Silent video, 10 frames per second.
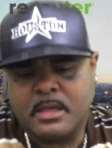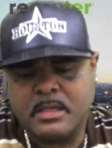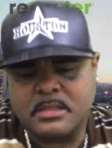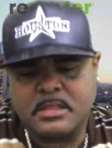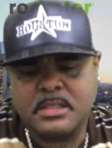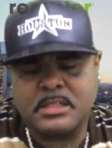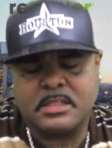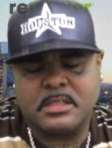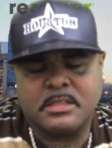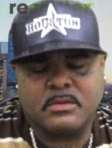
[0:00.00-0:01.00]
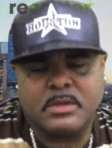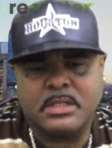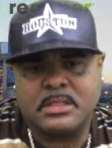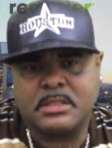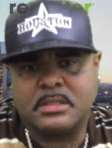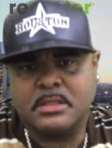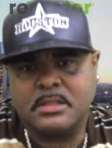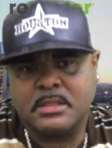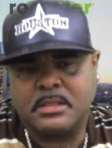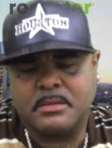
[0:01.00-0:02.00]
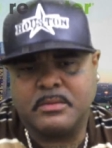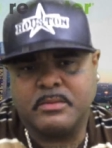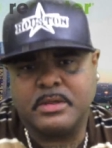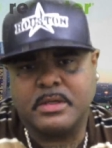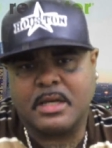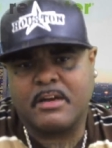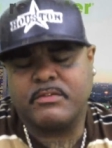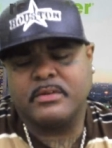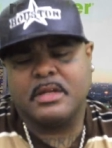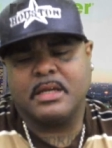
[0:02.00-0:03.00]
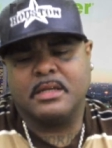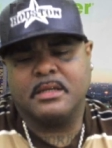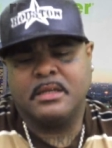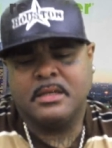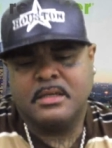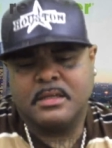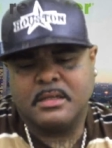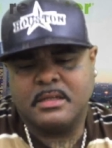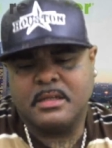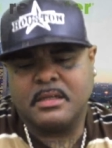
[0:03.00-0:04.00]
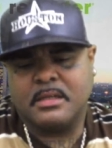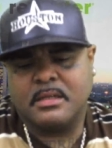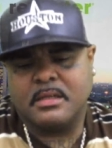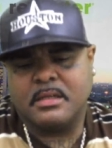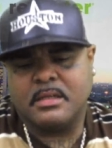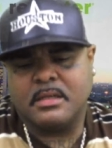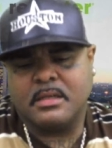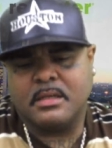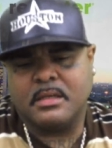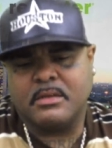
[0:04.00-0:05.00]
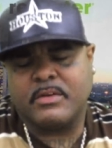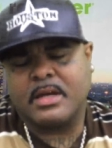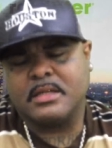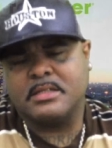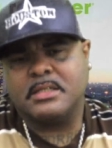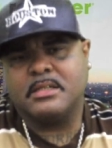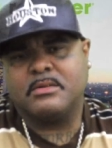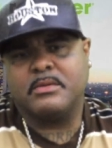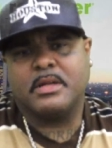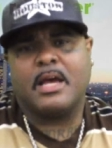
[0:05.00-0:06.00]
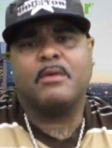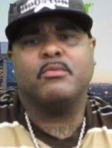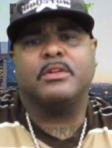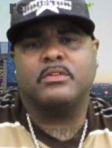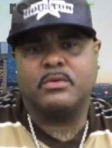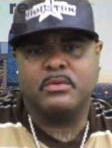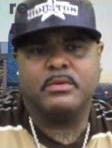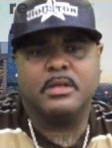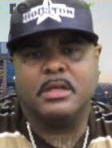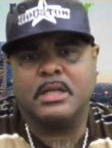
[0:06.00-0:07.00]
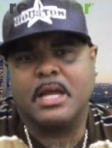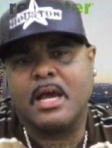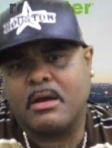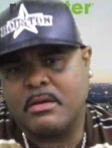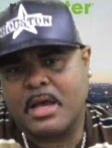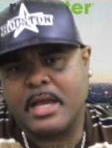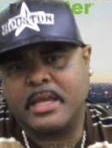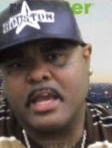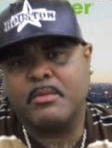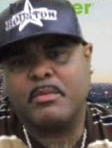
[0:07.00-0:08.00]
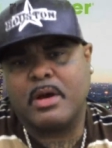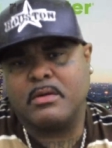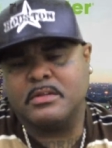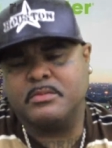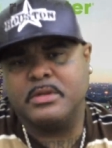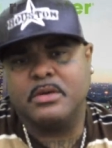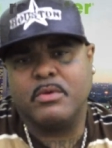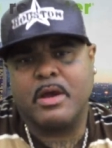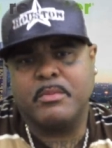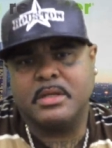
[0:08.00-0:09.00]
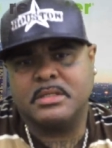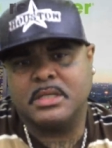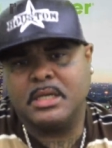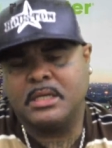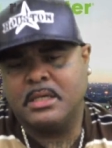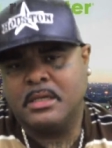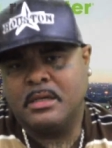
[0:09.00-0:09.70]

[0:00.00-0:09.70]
It's a touchy situation, but I feel like that if I can tell what I went through and how I came about to being where I'm at today,